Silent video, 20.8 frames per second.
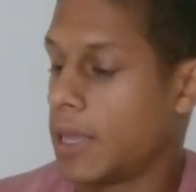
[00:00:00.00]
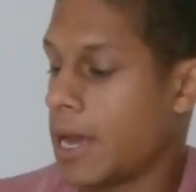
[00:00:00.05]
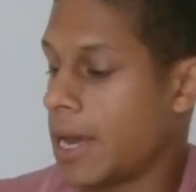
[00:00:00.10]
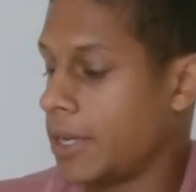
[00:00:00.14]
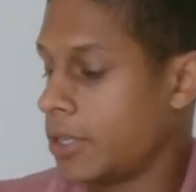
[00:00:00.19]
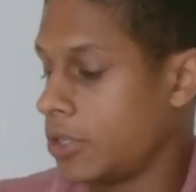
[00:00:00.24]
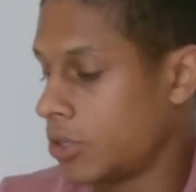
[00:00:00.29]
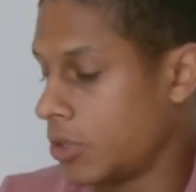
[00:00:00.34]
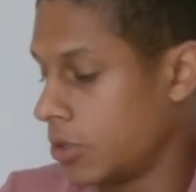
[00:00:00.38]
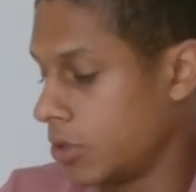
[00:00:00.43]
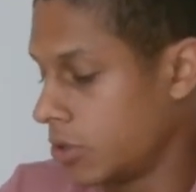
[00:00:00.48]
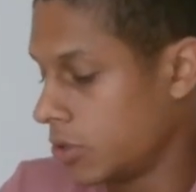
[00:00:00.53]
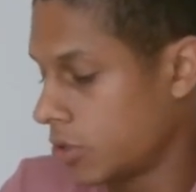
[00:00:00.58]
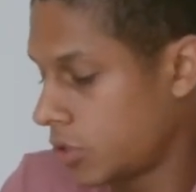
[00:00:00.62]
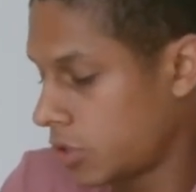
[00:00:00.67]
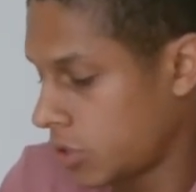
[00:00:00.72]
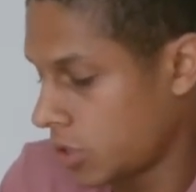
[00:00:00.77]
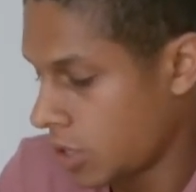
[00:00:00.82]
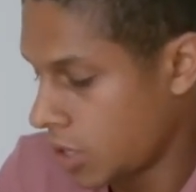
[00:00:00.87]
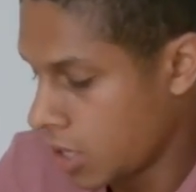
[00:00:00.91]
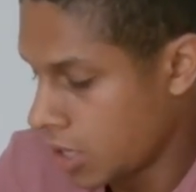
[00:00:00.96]

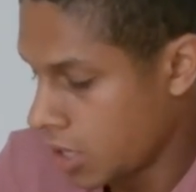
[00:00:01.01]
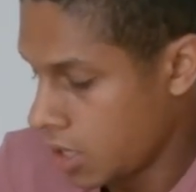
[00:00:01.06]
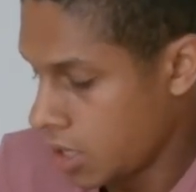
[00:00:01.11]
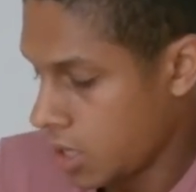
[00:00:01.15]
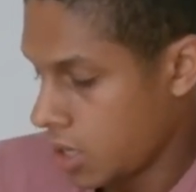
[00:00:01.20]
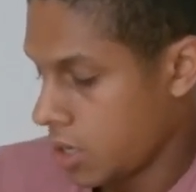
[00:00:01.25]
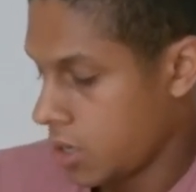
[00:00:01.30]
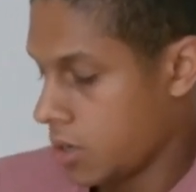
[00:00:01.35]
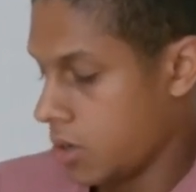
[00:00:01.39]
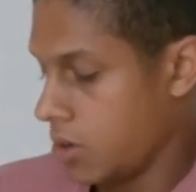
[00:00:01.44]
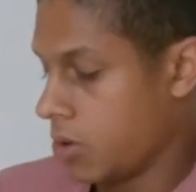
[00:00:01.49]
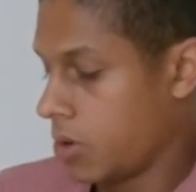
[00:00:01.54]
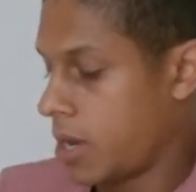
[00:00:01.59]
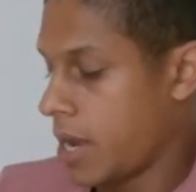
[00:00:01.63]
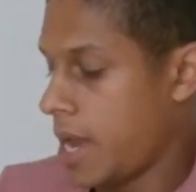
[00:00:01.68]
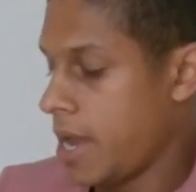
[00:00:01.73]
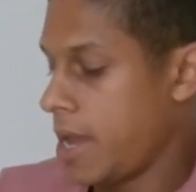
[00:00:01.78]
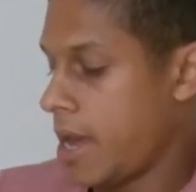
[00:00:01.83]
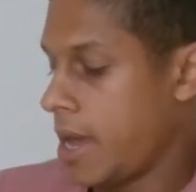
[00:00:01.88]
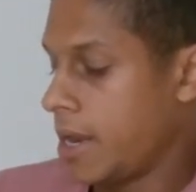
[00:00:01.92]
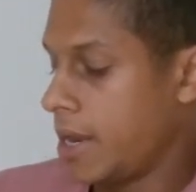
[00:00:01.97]
license.
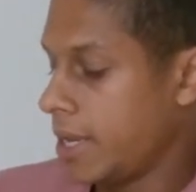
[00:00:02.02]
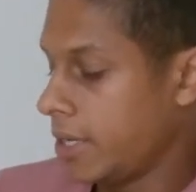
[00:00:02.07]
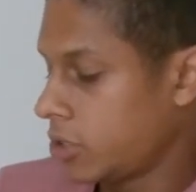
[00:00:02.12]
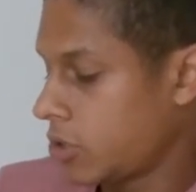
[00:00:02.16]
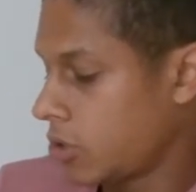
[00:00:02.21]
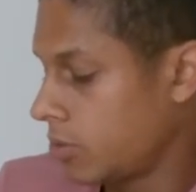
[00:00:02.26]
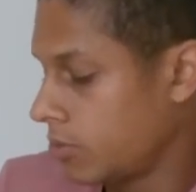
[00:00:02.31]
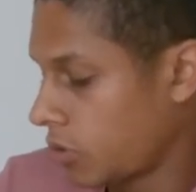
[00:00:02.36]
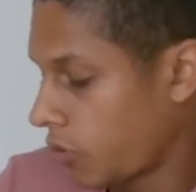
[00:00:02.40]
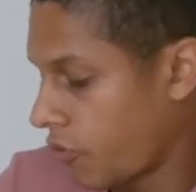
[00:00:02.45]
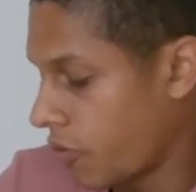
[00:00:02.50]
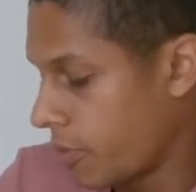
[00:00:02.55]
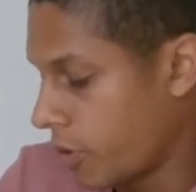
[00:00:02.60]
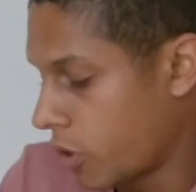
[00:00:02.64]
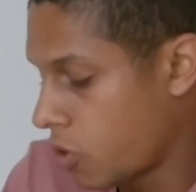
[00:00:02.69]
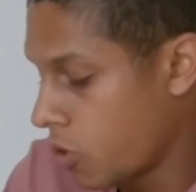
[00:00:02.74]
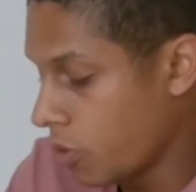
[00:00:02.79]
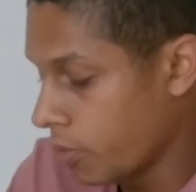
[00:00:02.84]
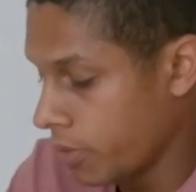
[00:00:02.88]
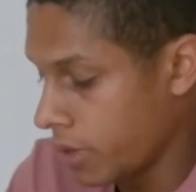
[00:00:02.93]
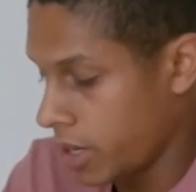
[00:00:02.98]
Okay, and this comes from a
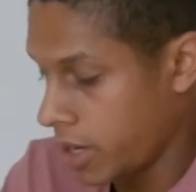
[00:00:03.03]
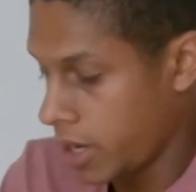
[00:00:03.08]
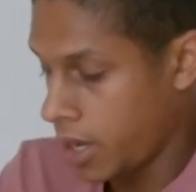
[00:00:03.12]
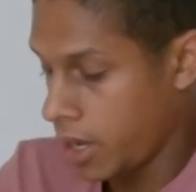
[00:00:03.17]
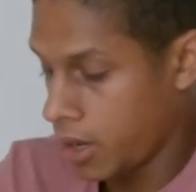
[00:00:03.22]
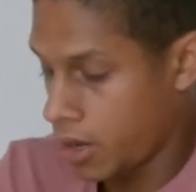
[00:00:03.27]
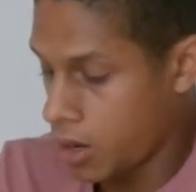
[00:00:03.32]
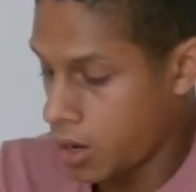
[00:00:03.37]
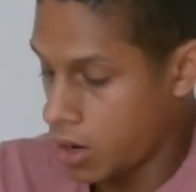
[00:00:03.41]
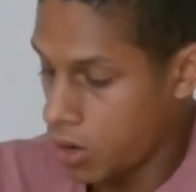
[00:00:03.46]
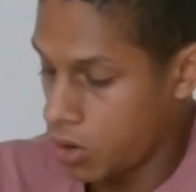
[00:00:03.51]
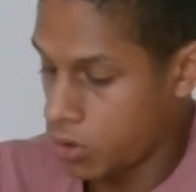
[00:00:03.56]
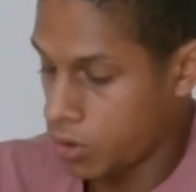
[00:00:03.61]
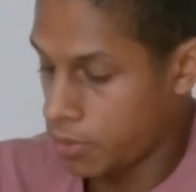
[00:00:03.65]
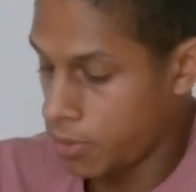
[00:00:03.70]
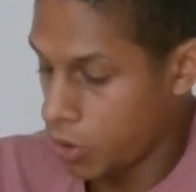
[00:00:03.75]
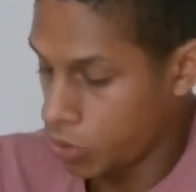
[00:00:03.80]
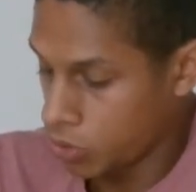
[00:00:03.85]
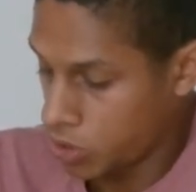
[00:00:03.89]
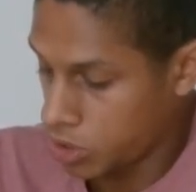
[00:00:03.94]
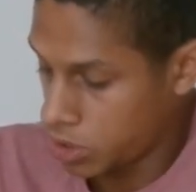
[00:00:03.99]
company called
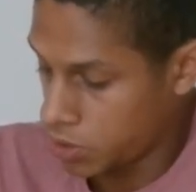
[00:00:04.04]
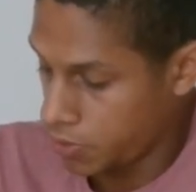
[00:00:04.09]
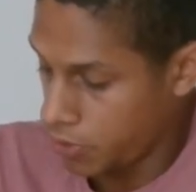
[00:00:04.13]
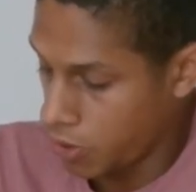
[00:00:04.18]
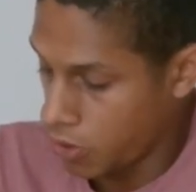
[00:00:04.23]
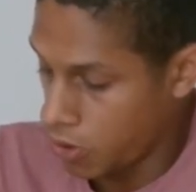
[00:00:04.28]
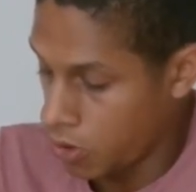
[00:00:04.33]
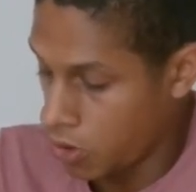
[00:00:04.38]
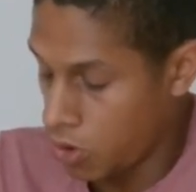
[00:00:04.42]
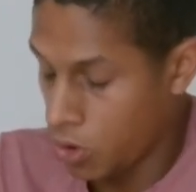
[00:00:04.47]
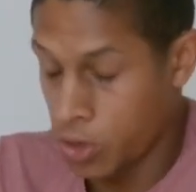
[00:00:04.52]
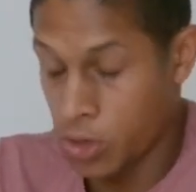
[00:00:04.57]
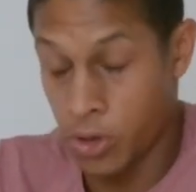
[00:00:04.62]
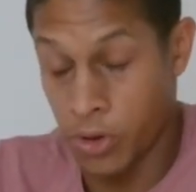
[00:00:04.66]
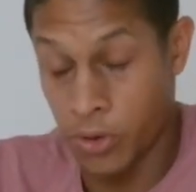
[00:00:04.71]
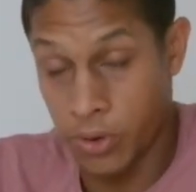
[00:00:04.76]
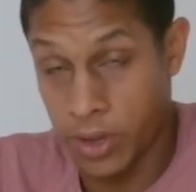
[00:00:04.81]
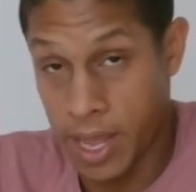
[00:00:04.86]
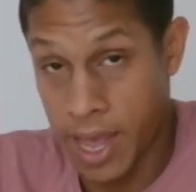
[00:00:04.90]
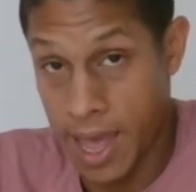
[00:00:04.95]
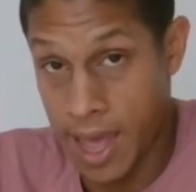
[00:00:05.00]
MOTORSPORT
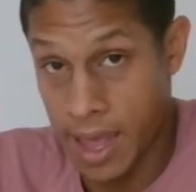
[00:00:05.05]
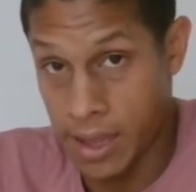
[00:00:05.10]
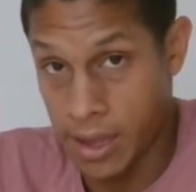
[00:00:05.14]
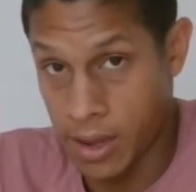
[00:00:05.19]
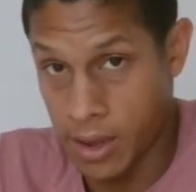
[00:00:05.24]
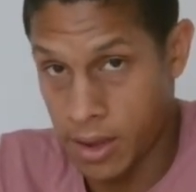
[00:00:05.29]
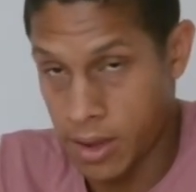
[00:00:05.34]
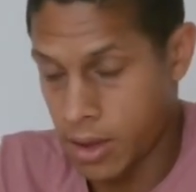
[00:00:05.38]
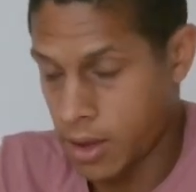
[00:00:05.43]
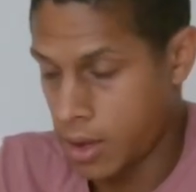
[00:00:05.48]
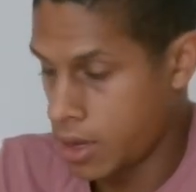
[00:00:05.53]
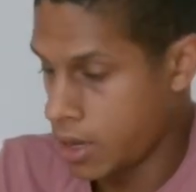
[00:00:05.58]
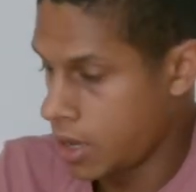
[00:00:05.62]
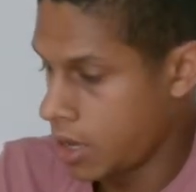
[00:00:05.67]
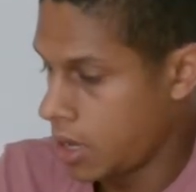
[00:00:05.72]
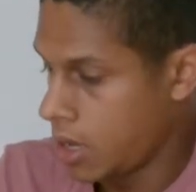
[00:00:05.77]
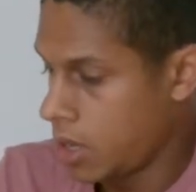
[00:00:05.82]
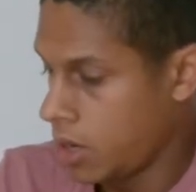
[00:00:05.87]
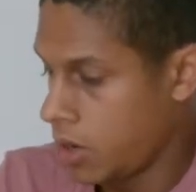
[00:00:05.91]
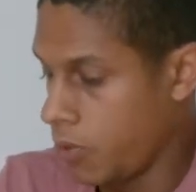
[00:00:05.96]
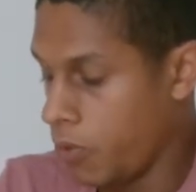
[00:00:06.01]
UK.
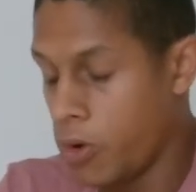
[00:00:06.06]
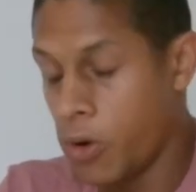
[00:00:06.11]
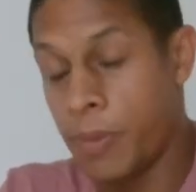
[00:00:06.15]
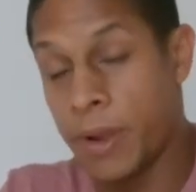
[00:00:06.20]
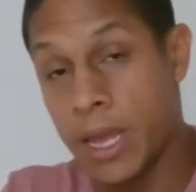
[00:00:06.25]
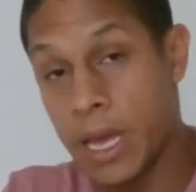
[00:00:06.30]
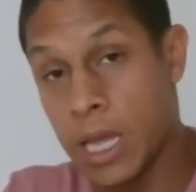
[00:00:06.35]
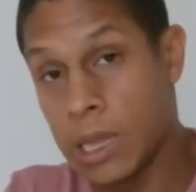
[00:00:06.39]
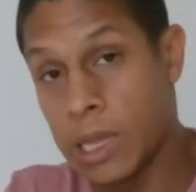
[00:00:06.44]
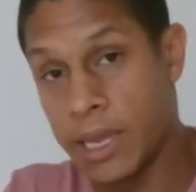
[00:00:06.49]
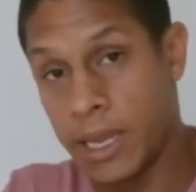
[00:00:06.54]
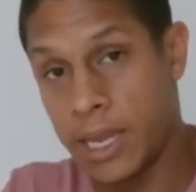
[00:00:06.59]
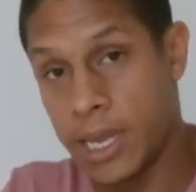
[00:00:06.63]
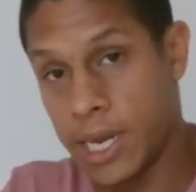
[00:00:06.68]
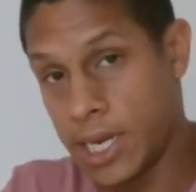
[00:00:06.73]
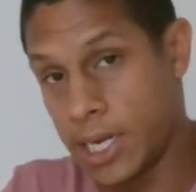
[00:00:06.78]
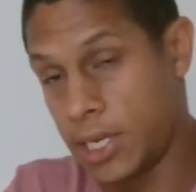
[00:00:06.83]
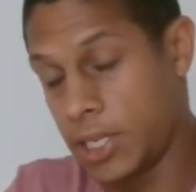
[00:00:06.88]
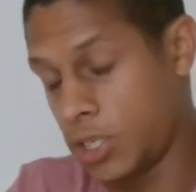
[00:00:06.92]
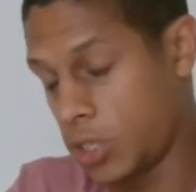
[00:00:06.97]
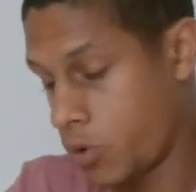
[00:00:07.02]
There will be a link in
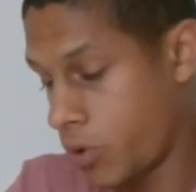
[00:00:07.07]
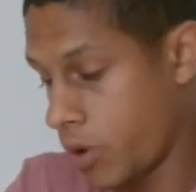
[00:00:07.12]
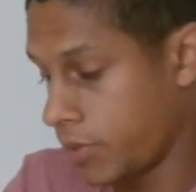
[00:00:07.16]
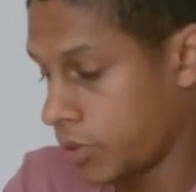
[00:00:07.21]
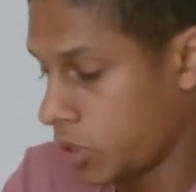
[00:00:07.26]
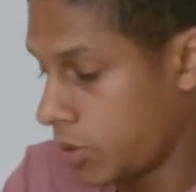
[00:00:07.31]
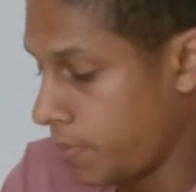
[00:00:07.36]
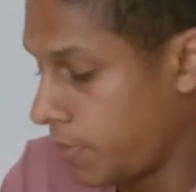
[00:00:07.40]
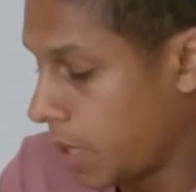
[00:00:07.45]
the description